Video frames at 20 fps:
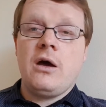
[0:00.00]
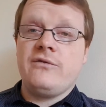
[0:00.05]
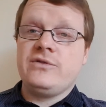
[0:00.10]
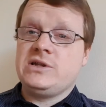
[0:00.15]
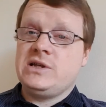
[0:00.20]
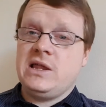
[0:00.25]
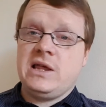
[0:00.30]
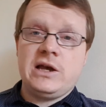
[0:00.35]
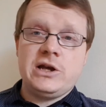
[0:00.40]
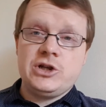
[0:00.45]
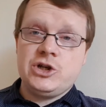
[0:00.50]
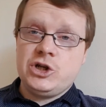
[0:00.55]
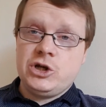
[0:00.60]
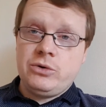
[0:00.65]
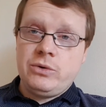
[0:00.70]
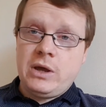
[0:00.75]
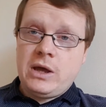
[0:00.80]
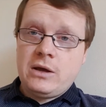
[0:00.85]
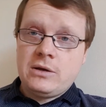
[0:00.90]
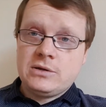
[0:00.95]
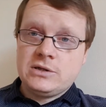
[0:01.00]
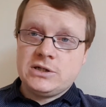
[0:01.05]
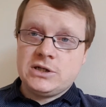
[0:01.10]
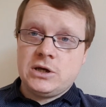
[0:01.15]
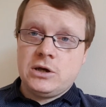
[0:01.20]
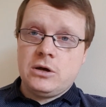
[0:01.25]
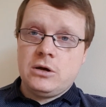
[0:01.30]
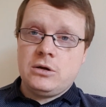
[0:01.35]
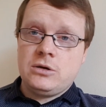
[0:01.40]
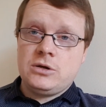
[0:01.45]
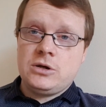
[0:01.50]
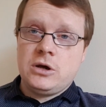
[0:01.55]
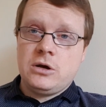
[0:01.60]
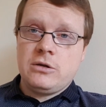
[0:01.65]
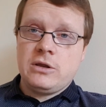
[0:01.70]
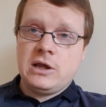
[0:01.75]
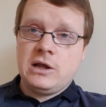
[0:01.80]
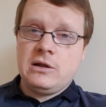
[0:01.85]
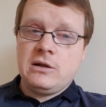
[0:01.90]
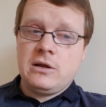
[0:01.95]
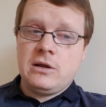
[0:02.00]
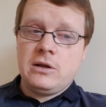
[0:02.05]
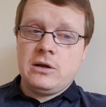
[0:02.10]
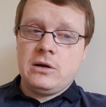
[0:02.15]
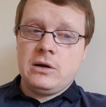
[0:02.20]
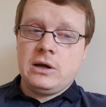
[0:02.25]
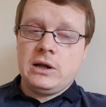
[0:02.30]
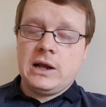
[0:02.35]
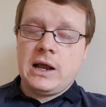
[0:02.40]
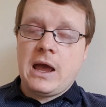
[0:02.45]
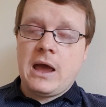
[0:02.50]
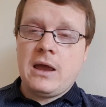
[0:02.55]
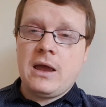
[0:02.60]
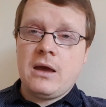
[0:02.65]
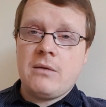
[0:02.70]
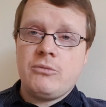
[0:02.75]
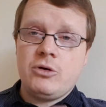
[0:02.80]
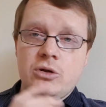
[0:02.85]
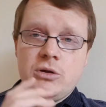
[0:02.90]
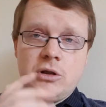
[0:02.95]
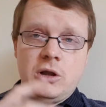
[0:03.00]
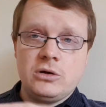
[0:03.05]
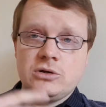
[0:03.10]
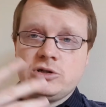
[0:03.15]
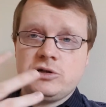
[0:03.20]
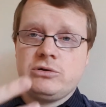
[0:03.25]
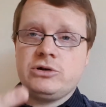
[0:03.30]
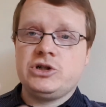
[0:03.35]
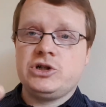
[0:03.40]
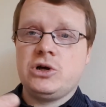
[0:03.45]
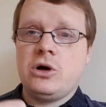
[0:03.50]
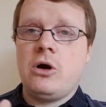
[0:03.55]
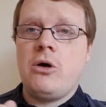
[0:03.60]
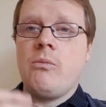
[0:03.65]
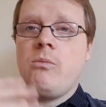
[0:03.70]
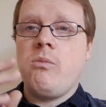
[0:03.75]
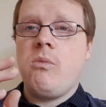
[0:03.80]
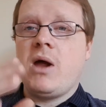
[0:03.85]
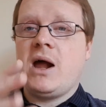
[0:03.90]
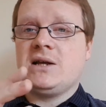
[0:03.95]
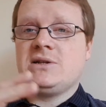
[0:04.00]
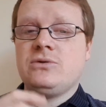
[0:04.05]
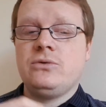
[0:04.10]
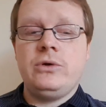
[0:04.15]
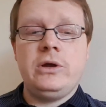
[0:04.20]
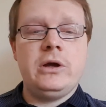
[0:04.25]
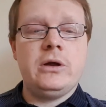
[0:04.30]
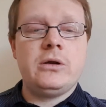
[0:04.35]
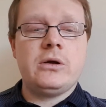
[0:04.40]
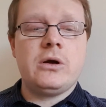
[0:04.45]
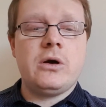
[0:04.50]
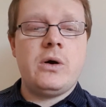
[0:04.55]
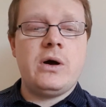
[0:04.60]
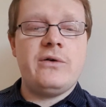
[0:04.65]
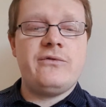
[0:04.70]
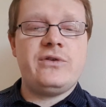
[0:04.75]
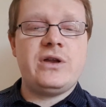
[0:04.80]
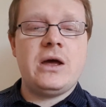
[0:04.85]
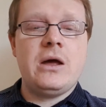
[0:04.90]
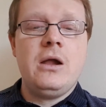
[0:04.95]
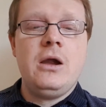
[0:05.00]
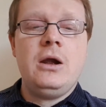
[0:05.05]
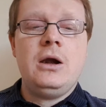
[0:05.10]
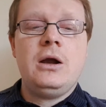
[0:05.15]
Obviously they can shoot you, so don't think that they're going to get you, but long story short, that's who you're going to go after.